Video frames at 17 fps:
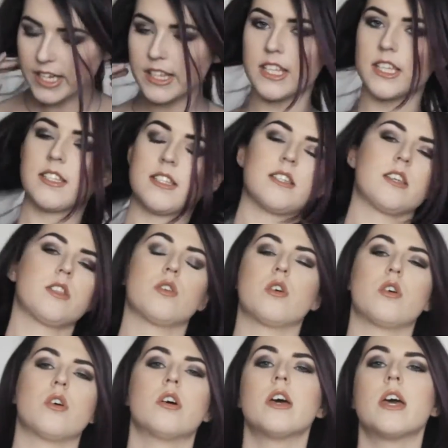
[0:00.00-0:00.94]
like this because I
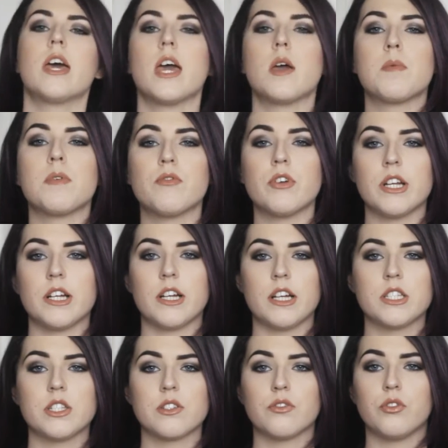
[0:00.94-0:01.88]
thought it'd be really
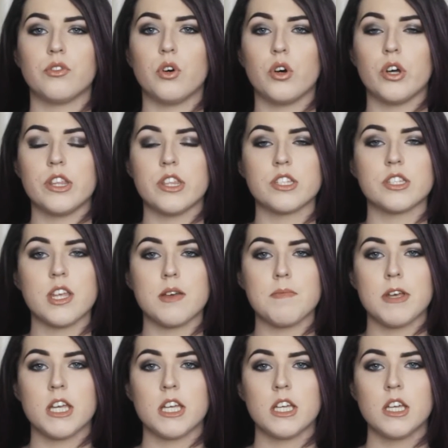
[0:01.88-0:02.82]
nice for in the
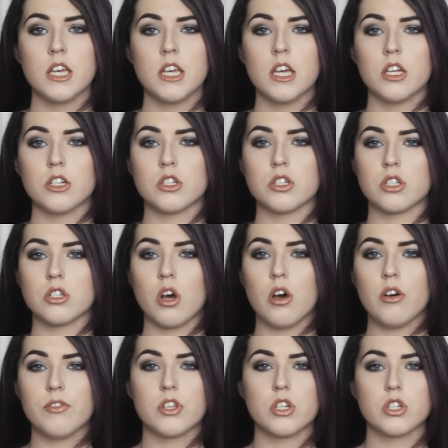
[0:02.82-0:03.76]
summer, just an
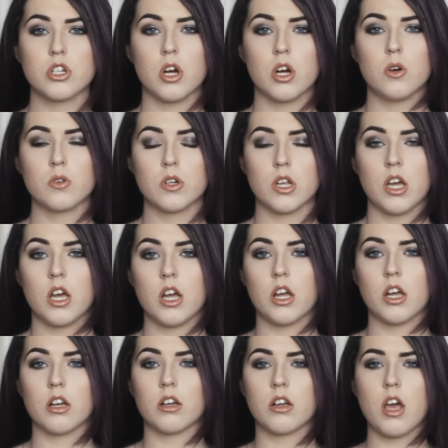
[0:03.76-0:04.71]
off the
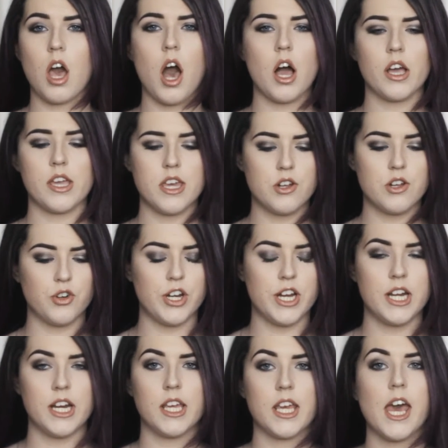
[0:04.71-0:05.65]
shoulder, khaki
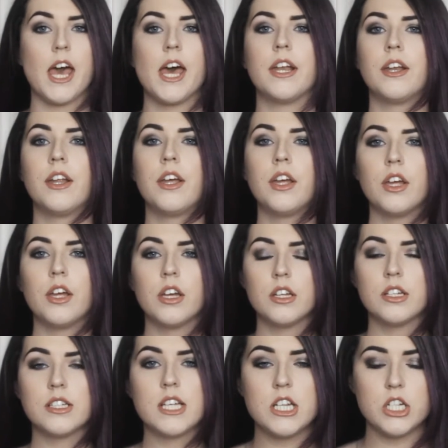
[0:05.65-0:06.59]
green again
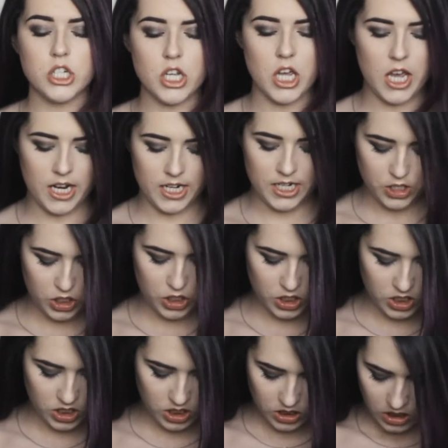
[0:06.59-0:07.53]
t-shirt and it's
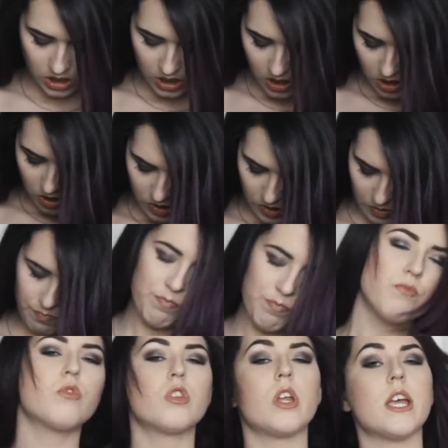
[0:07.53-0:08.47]
just,
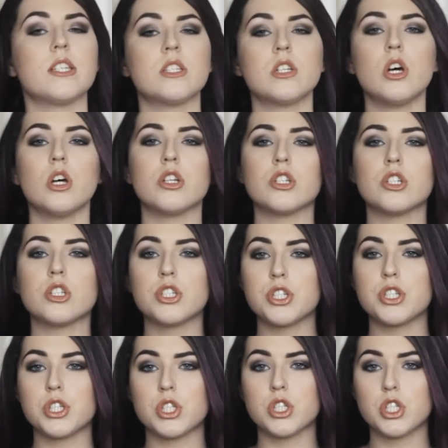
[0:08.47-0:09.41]
it's not
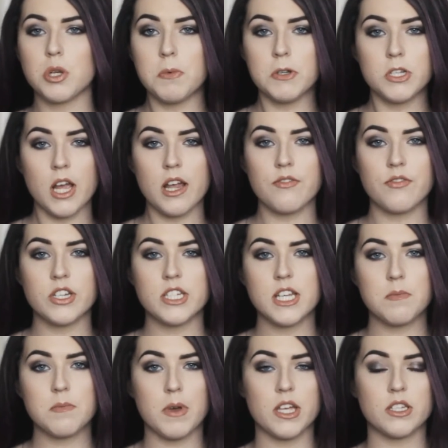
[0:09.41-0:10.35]
super tight
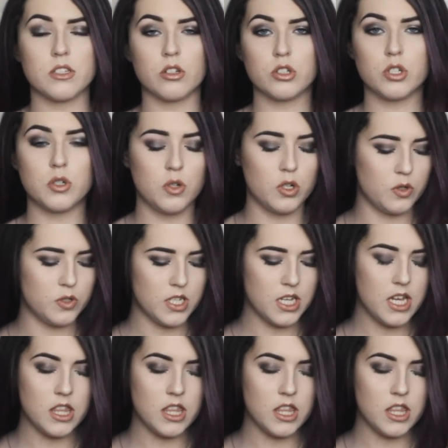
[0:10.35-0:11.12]
fitting but it's not too loose